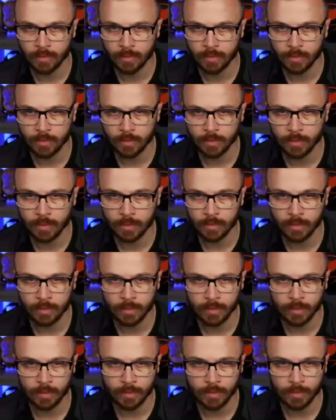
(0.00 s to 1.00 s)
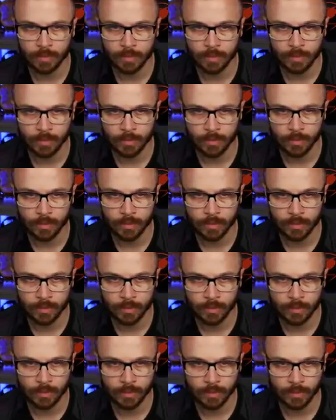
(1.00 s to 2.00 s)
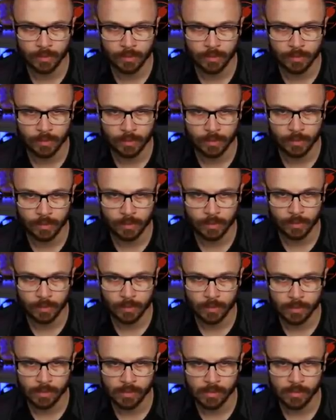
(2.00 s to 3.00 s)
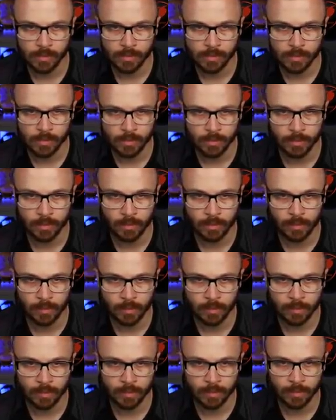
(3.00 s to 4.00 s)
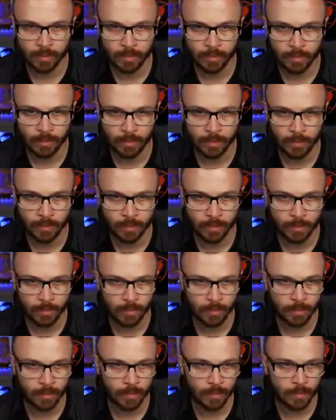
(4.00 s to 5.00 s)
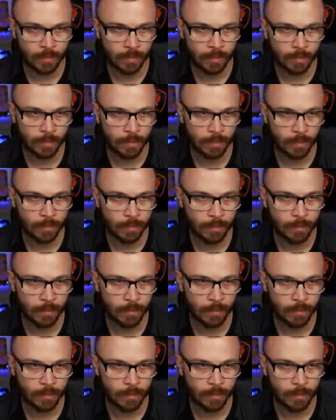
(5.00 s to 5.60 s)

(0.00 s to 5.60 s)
[no speech]